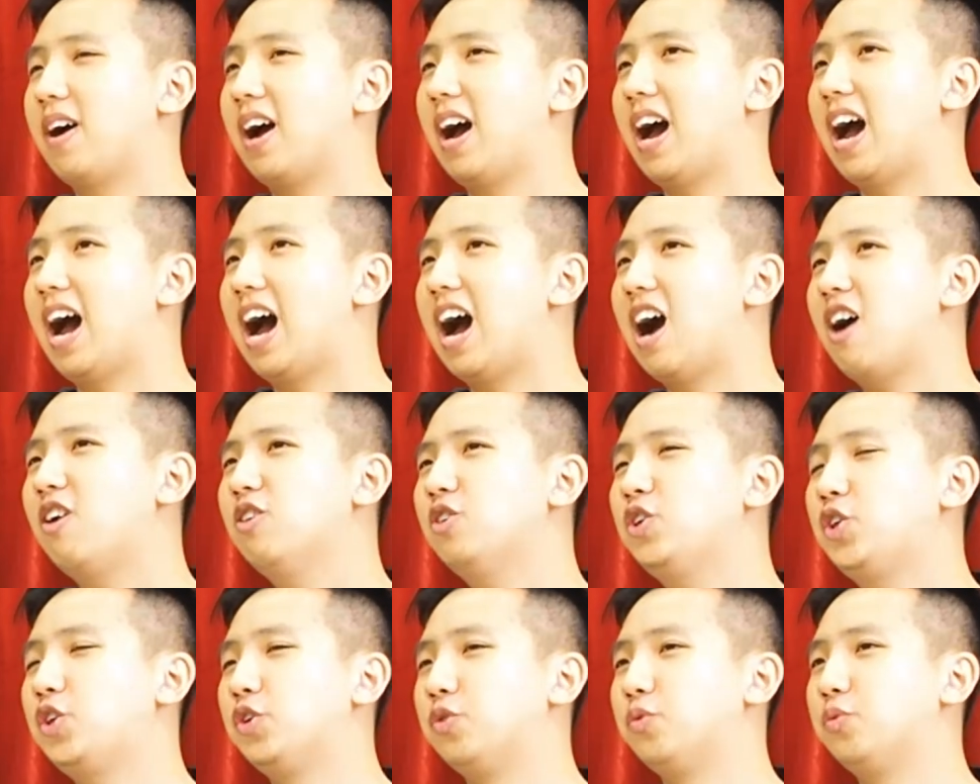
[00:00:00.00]

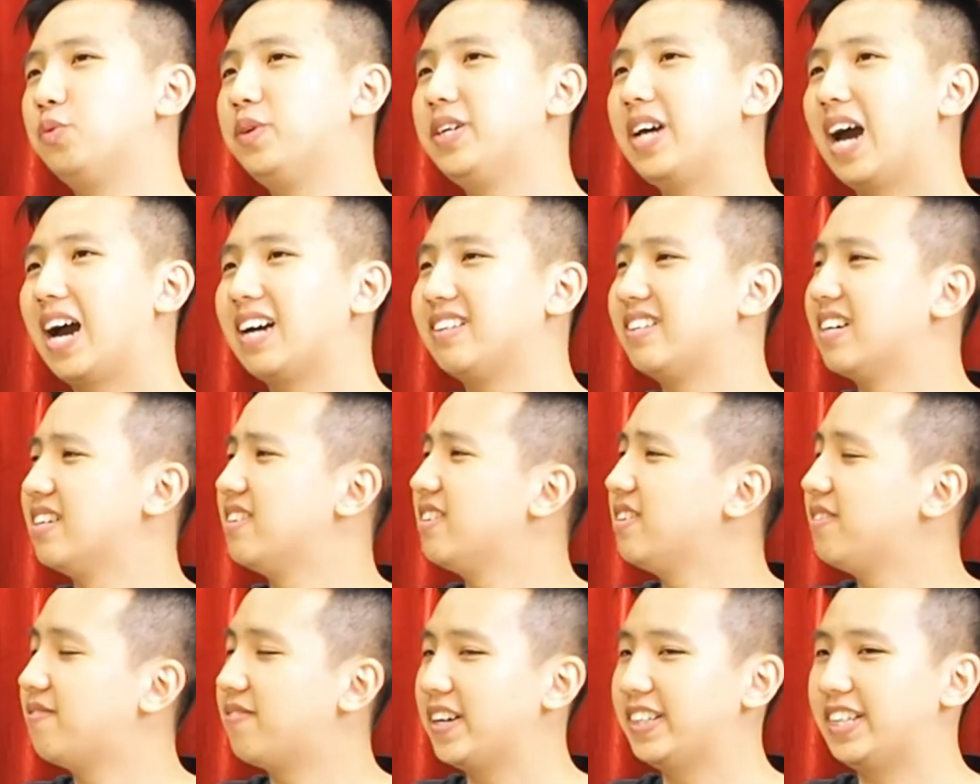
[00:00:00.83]
how should we
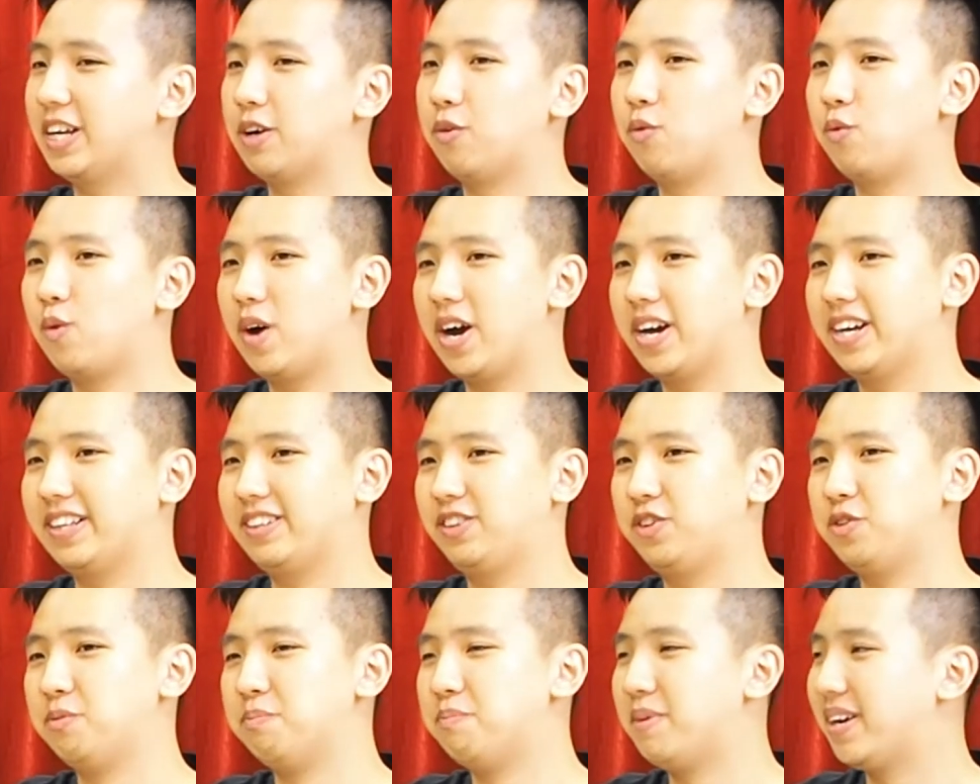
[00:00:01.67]
identify that why
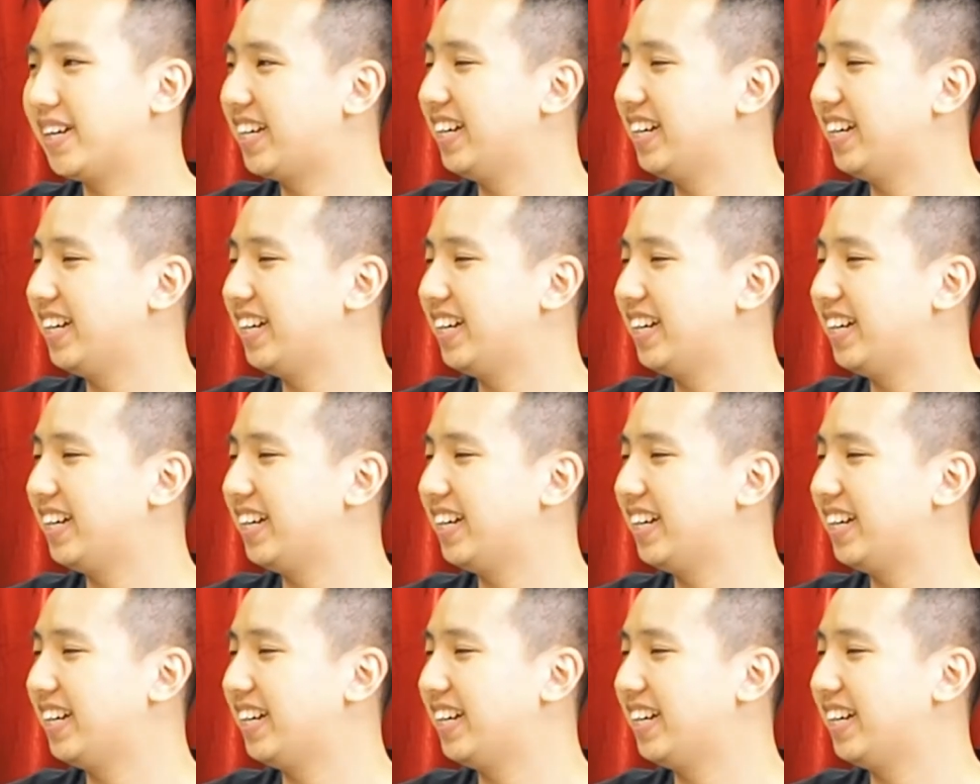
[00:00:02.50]
to make